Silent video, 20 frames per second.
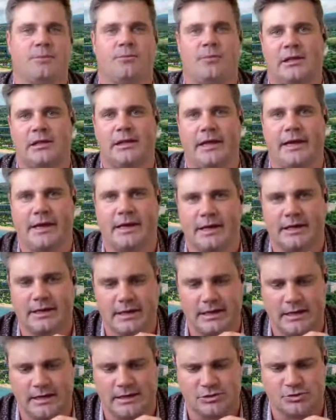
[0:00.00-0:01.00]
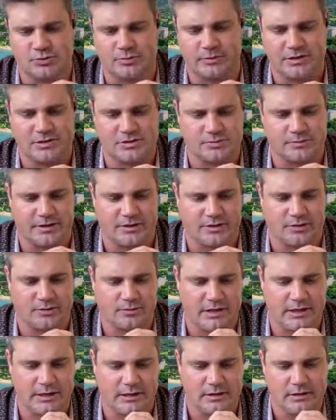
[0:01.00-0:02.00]
in Wailea in
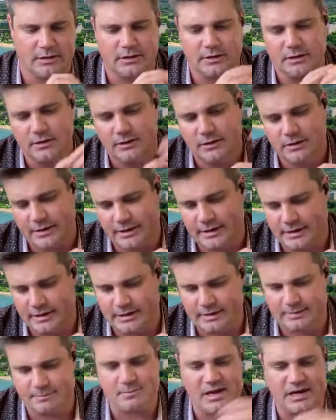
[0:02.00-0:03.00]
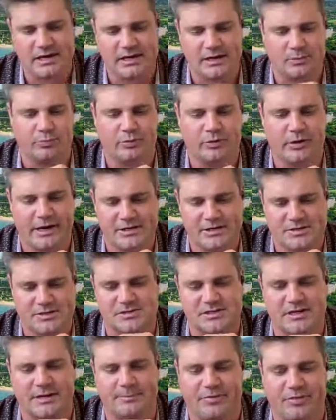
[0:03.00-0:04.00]
2023. Median price
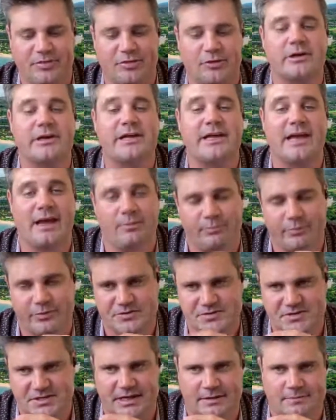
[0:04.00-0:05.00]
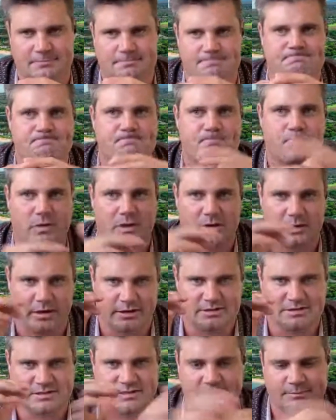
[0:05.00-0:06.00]
was up 38%.
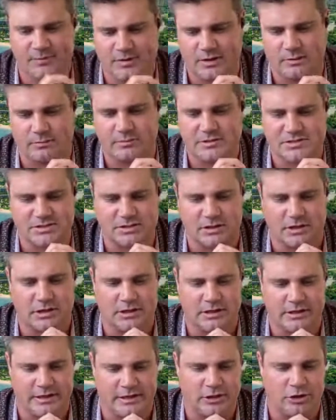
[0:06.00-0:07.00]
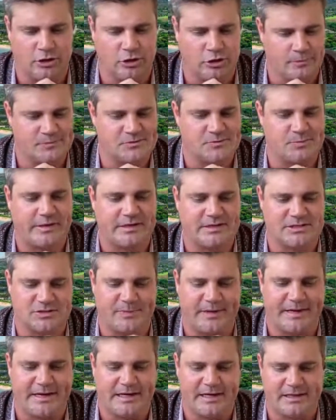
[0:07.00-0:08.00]
Kind of same thing we saw in homes, big
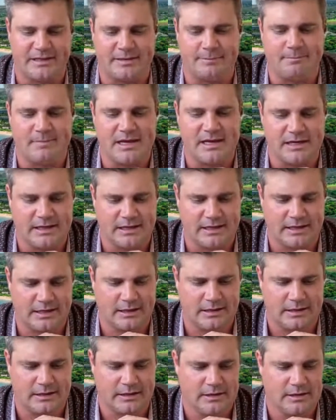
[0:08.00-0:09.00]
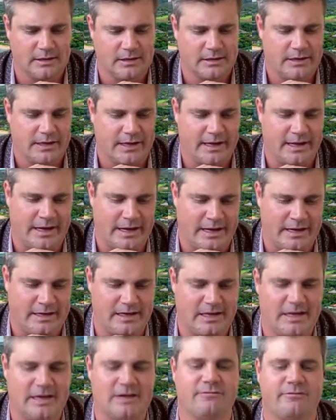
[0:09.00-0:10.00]
spike in the median.
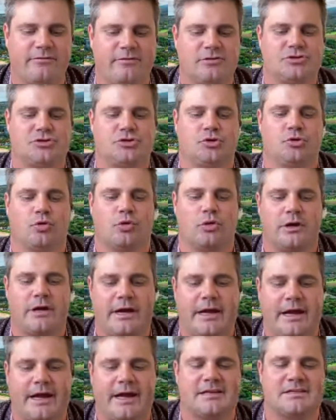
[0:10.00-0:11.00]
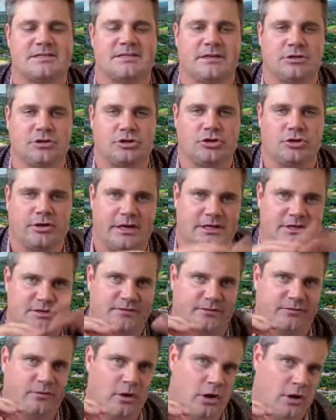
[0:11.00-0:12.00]
And inventory has
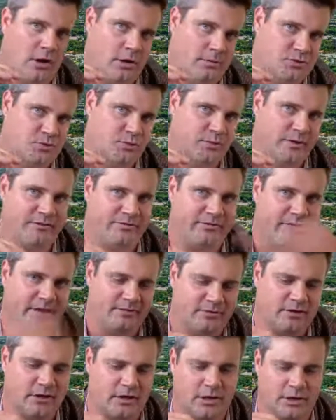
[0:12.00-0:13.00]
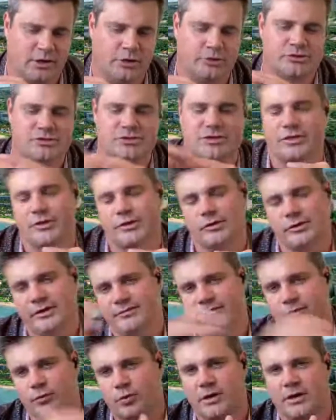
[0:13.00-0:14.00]
increased from 25 condos to
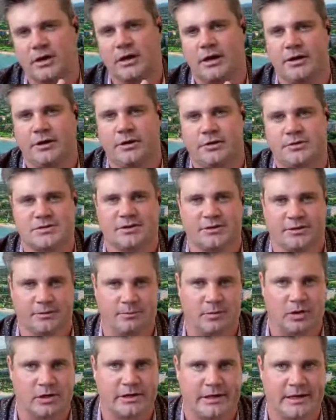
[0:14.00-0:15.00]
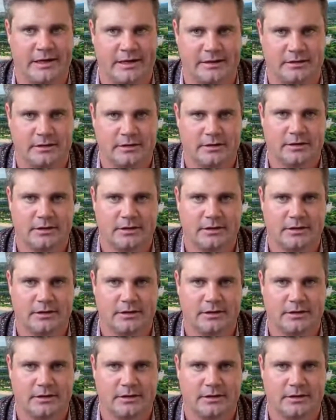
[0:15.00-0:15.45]
34 condos on the market